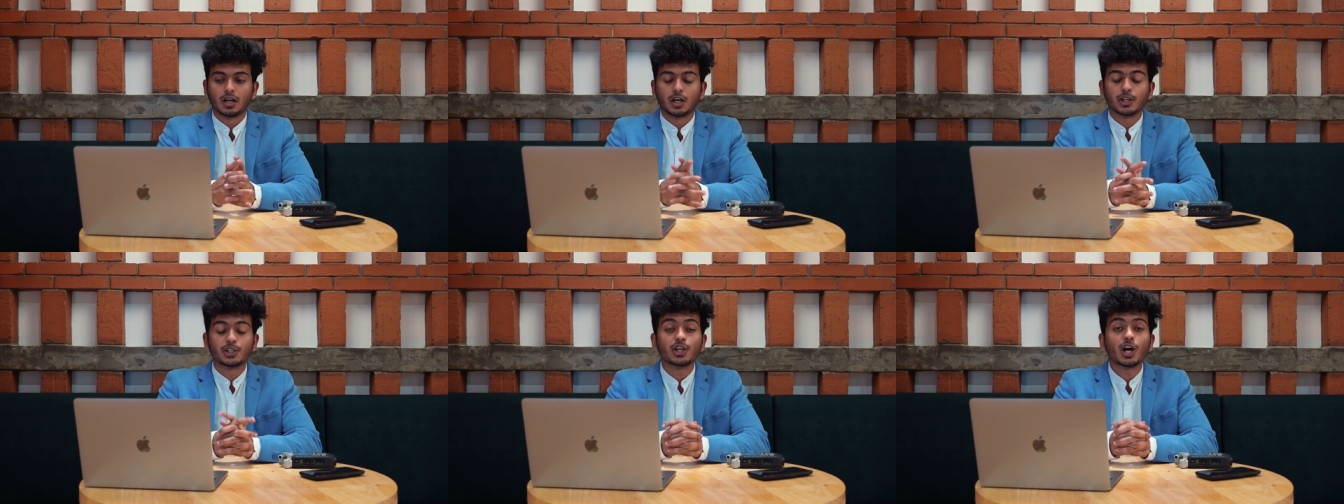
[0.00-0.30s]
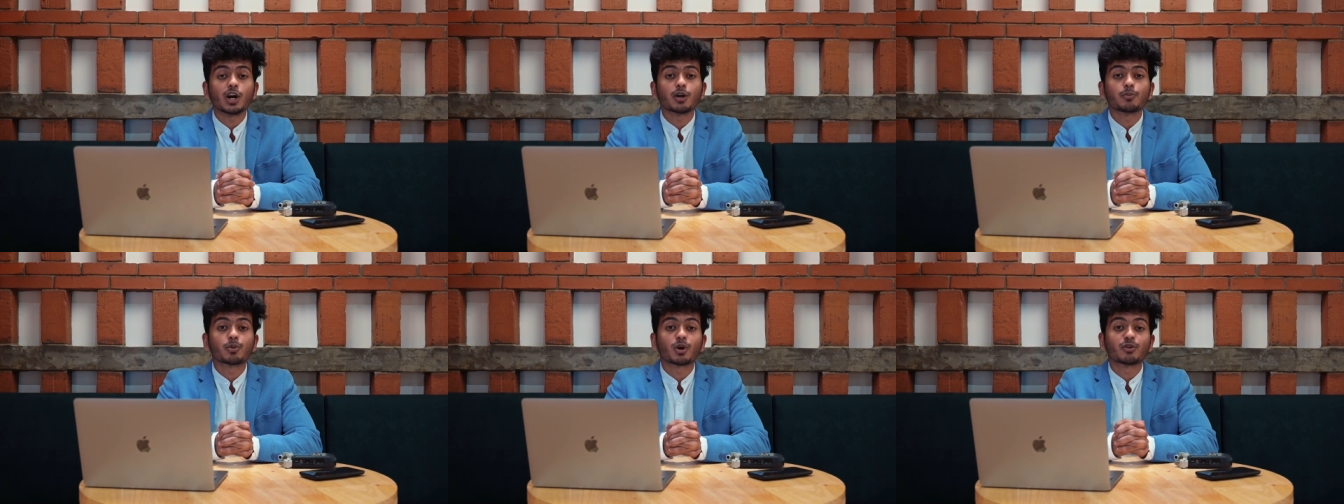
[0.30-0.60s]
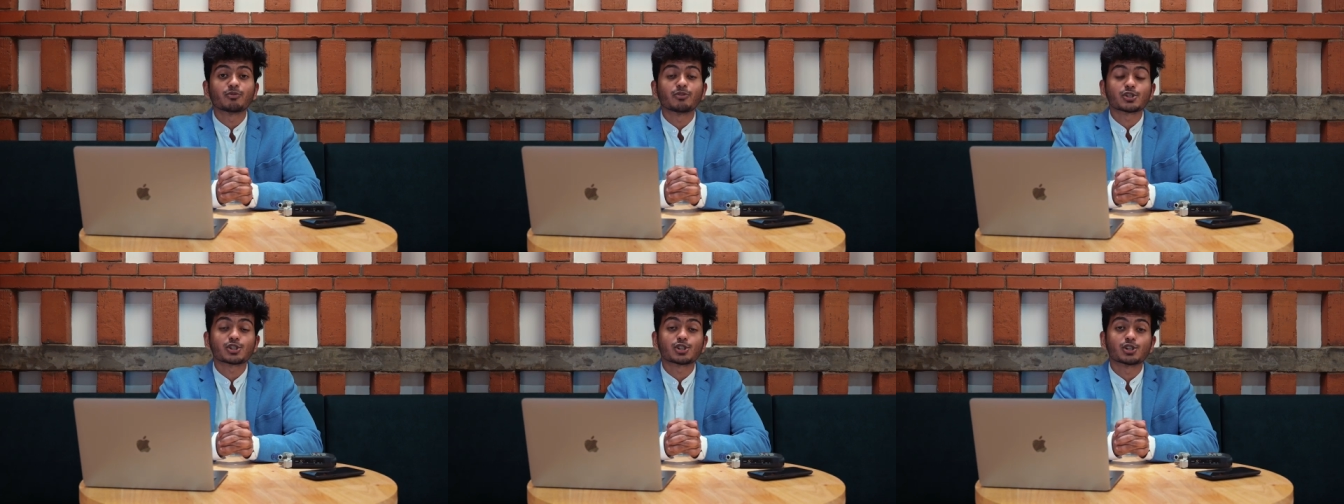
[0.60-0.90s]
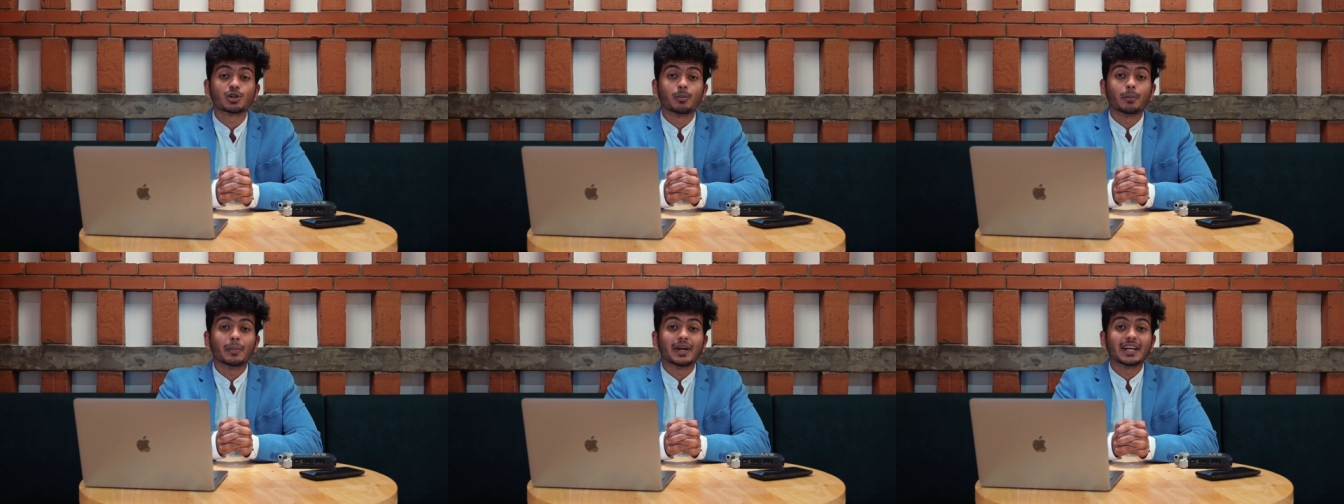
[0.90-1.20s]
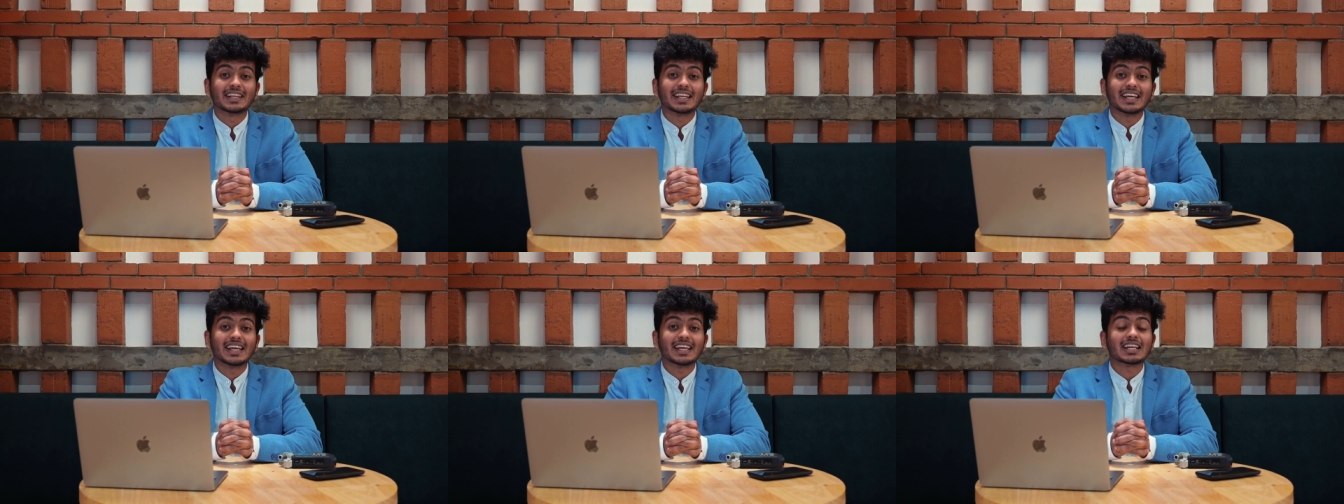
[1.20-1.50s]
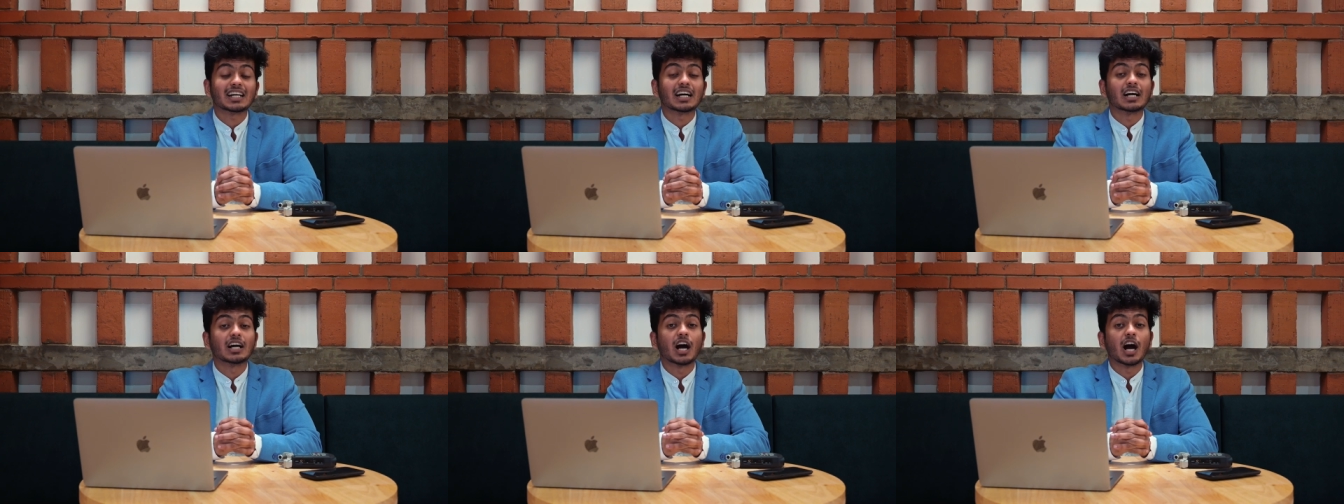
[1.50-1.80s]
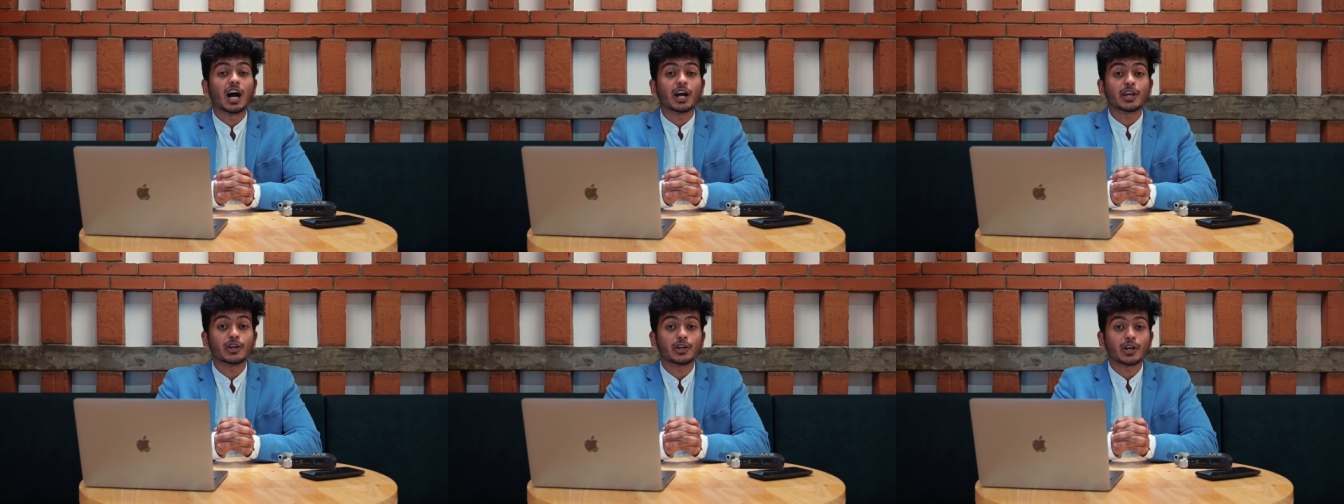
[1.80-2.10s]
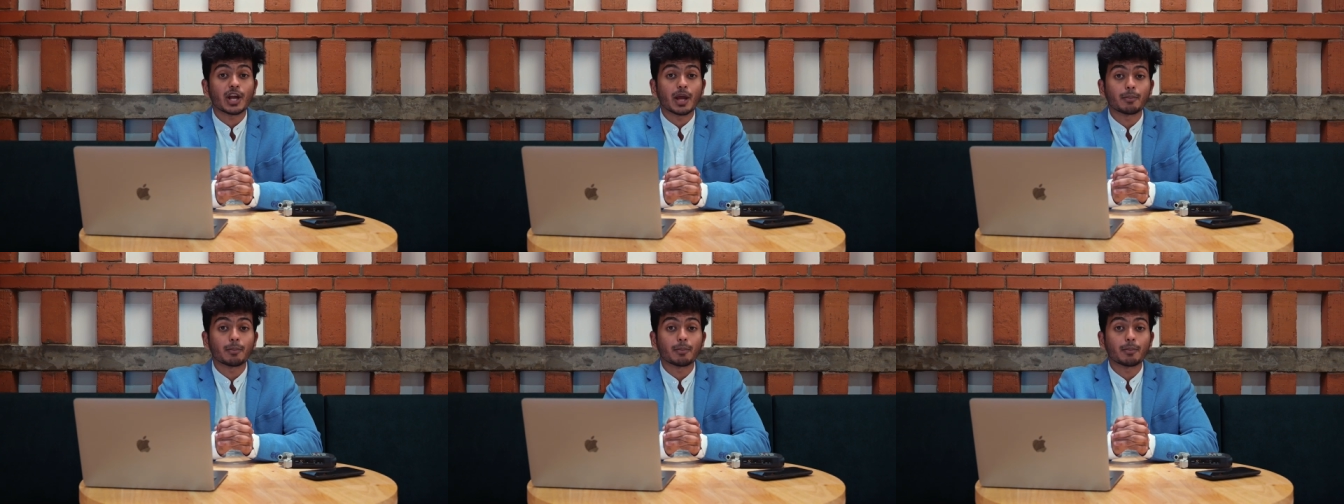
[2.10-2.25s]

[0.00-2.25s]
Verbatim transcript: A young professional may take a higher